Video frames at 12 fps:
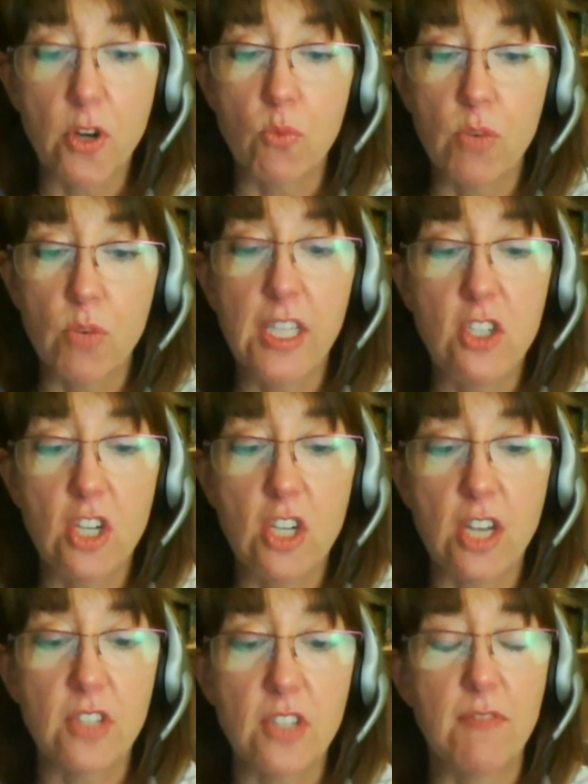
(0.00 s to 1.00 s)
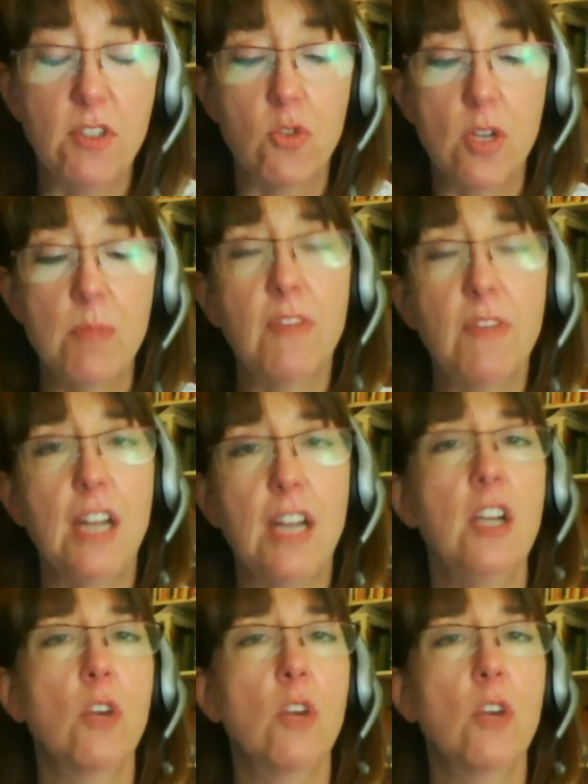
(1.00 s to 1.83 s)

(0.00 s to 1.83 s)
really just have this dream of getting your